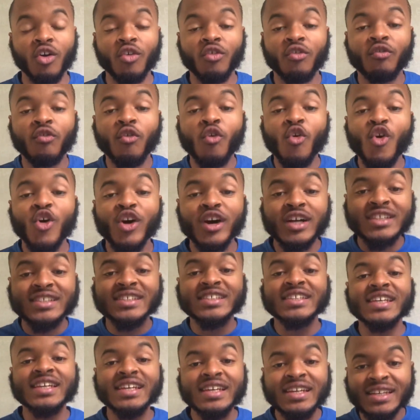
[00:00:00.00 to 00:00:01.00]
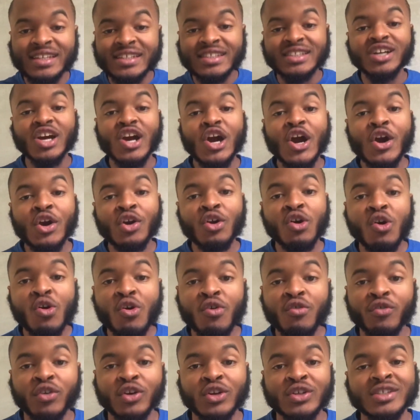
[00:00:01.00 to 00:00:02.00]
14
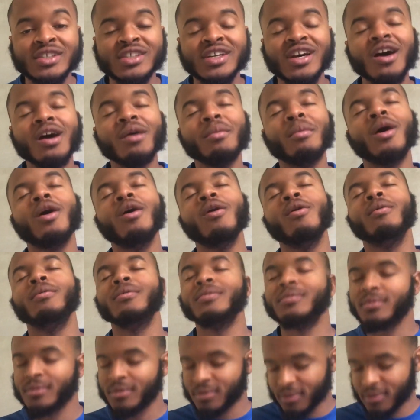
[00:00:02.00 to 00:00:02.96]
turnovers. Come on.